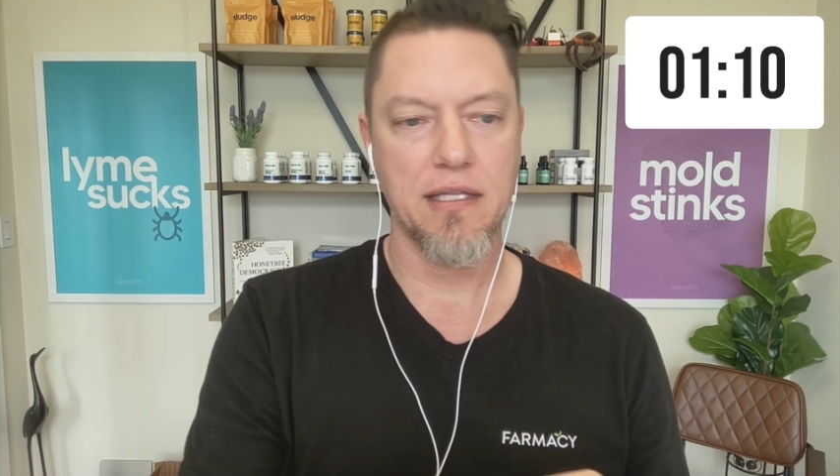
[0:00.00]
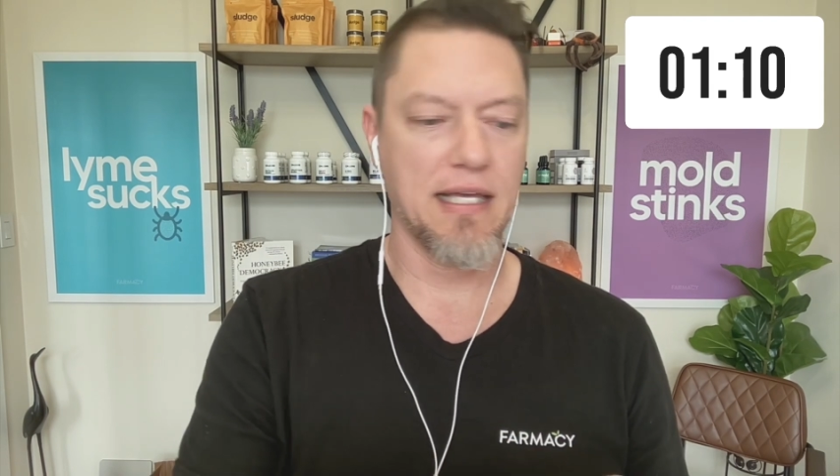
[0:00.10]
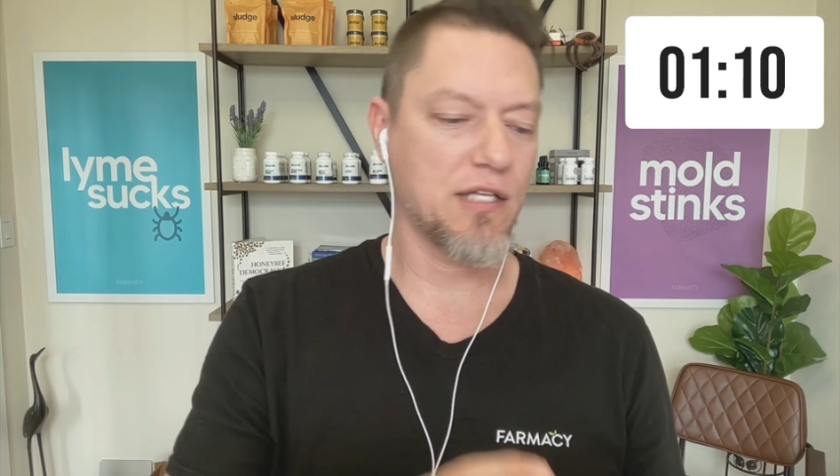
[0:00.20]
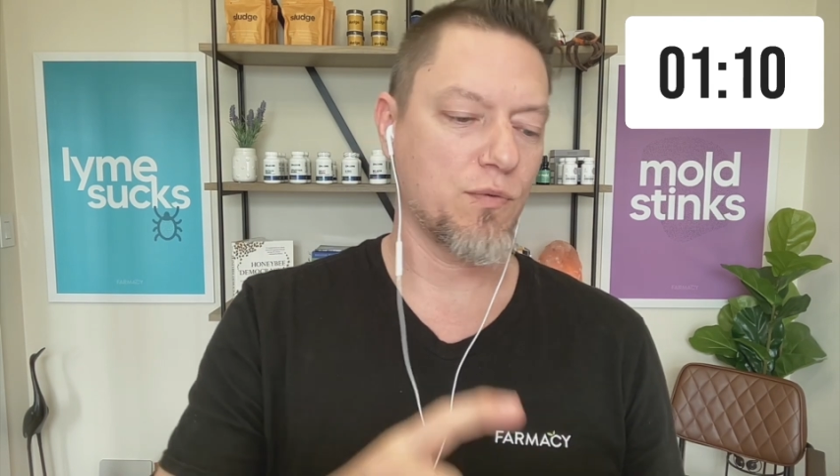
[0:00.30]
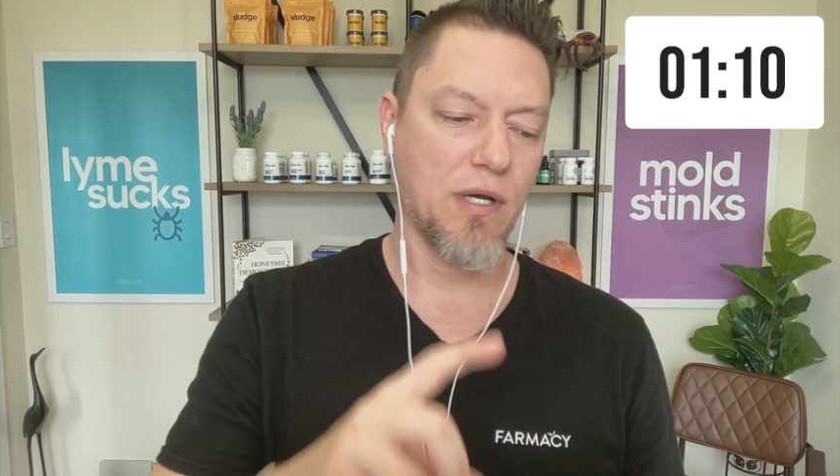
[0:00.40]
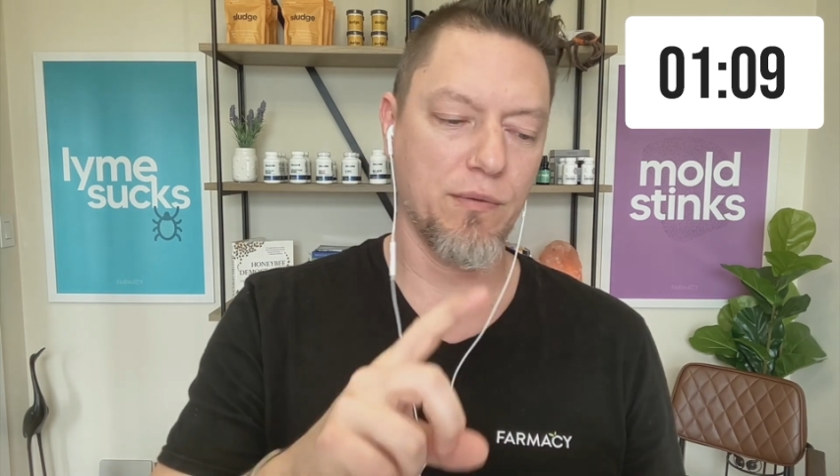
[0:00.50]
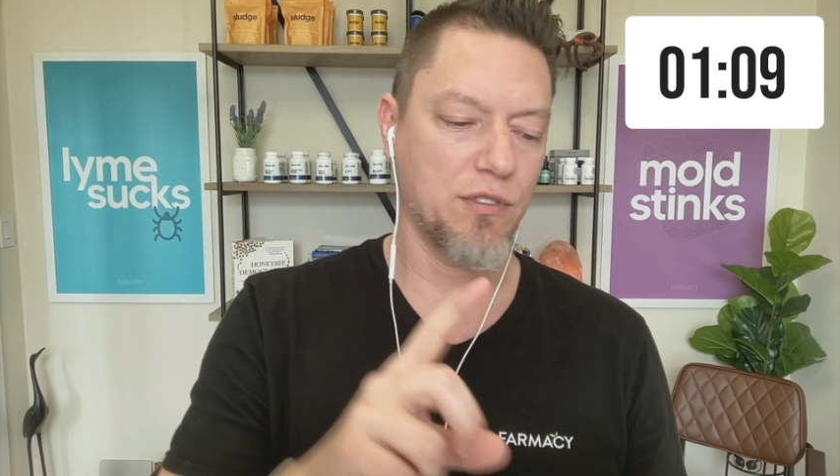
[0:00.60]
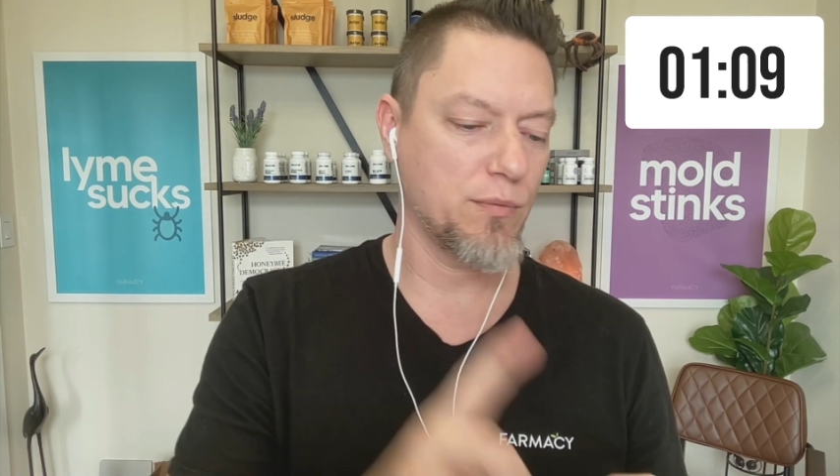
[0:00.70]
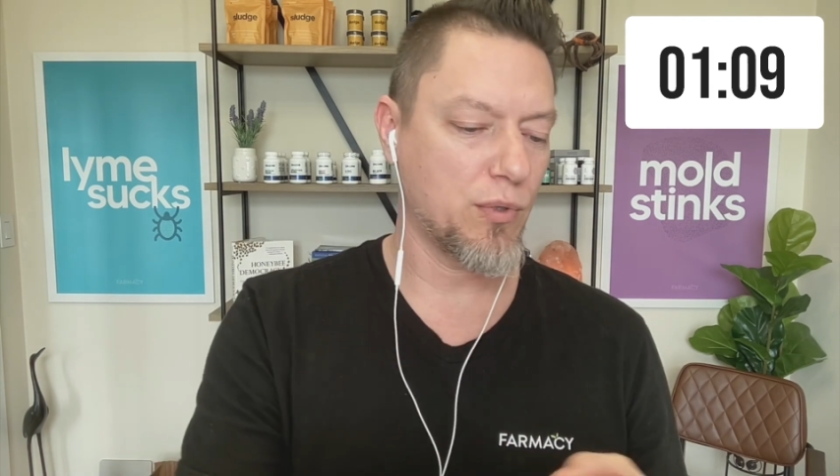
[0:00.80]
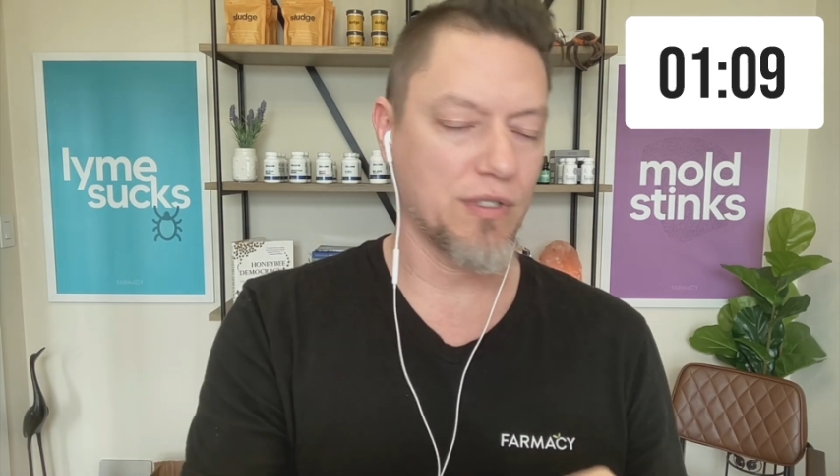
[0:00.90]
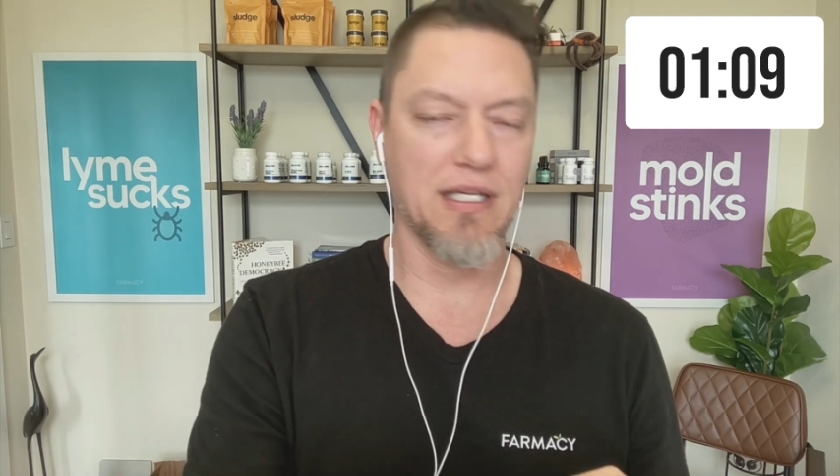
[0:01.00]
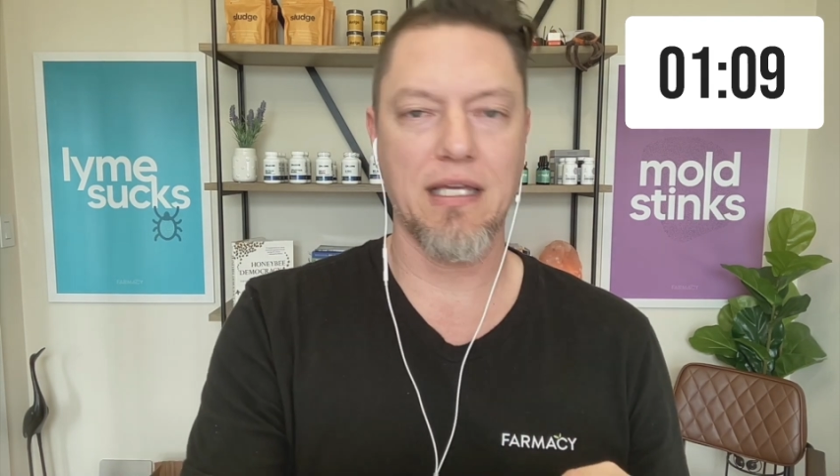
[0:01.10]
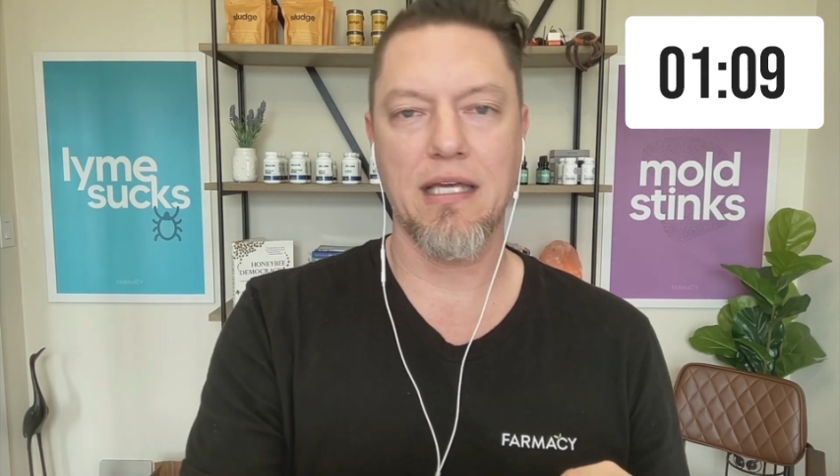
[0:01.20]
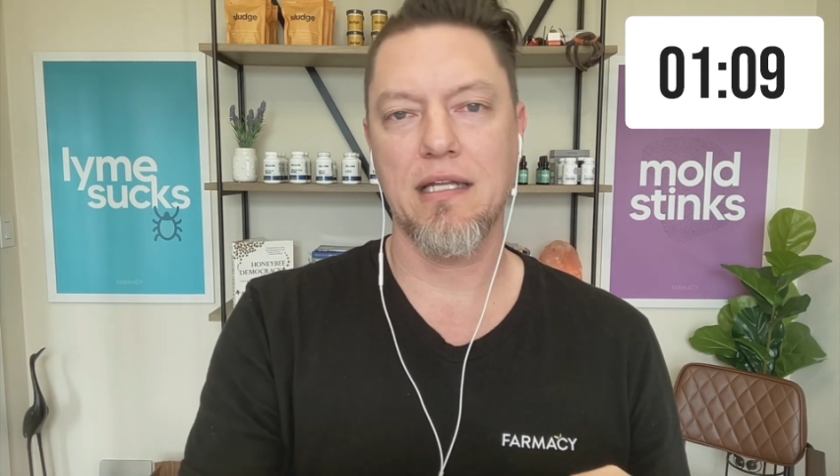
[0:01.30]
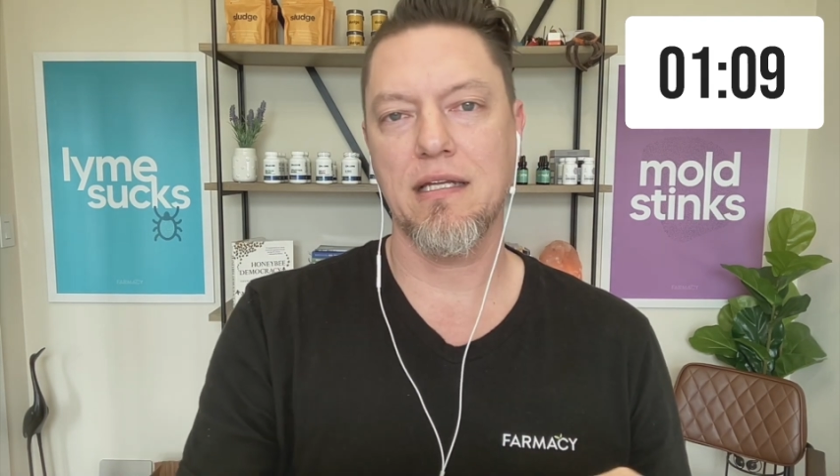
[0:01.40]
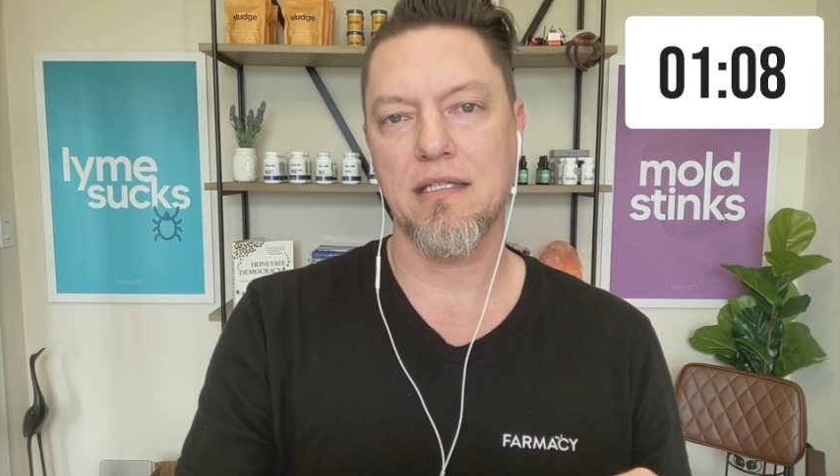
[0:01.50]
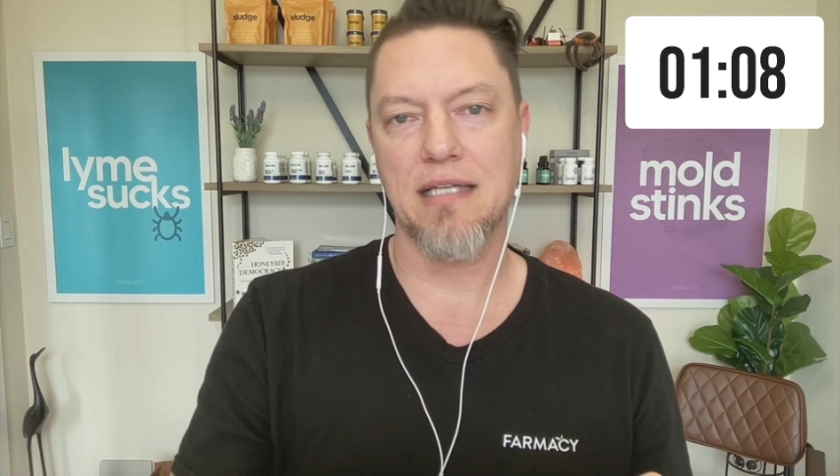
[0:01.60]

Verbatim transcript: That's why we support the kidneys.